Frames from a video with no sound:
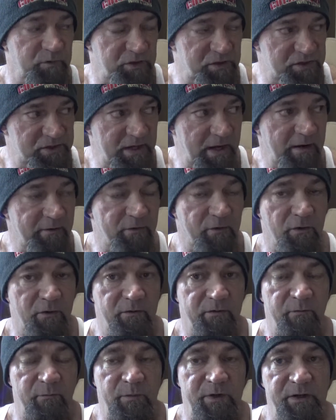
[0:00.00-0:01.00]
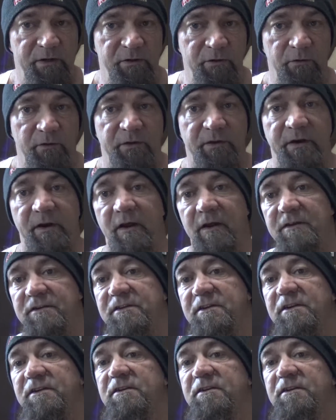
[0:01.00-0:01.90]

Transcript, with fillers: to save her from being euthanized